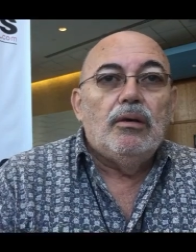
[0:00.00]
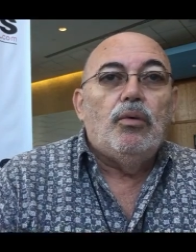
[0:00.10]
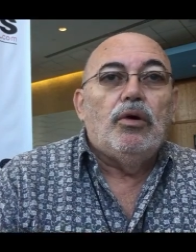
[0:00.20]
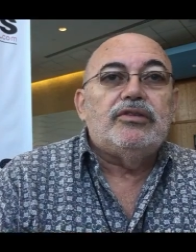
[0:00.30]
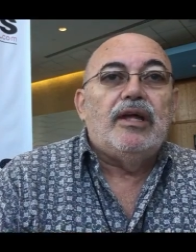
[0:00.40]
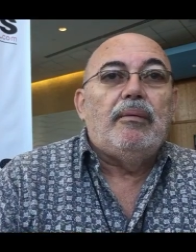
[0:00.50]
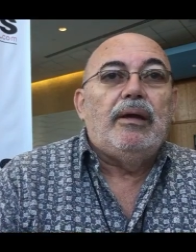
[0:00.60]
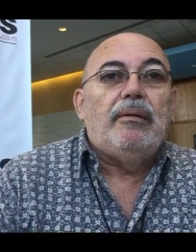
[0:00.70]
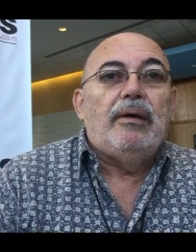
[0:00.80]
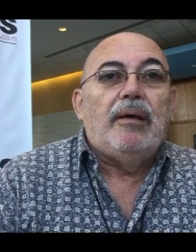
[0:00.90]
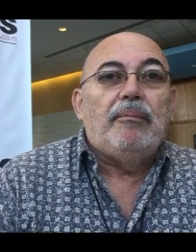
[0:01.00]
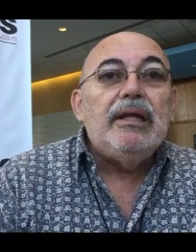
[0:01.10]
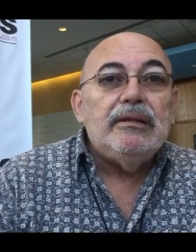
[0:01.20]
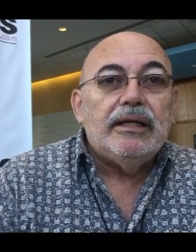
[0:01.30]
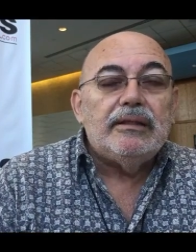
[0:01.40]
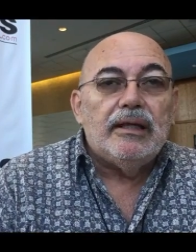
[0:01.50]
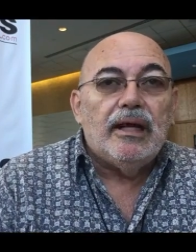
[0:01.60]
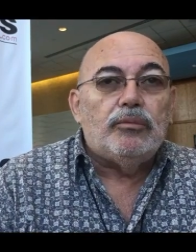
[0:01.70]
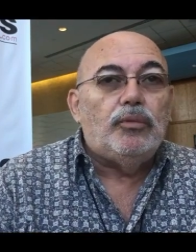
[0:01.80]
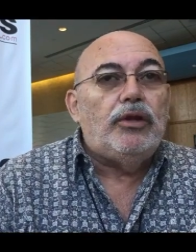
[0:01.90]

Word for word: was a, eh, a, amended and mm-hmm.